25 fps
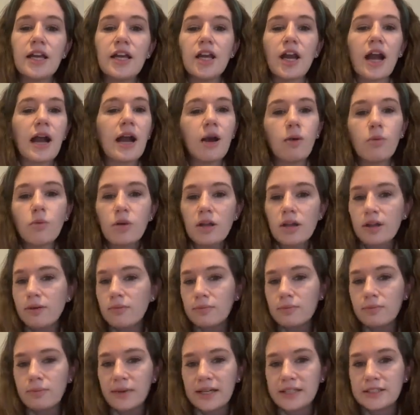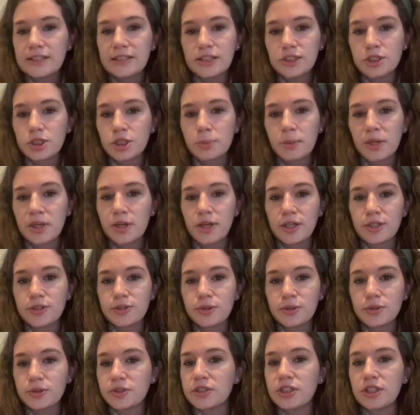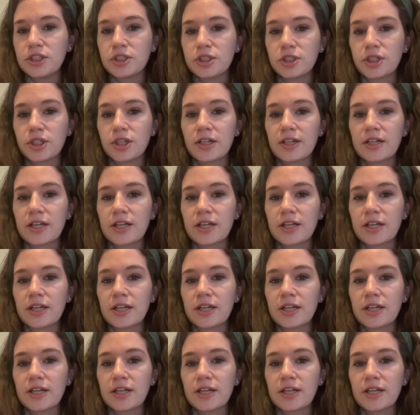how would my teacher, my grade school teacher,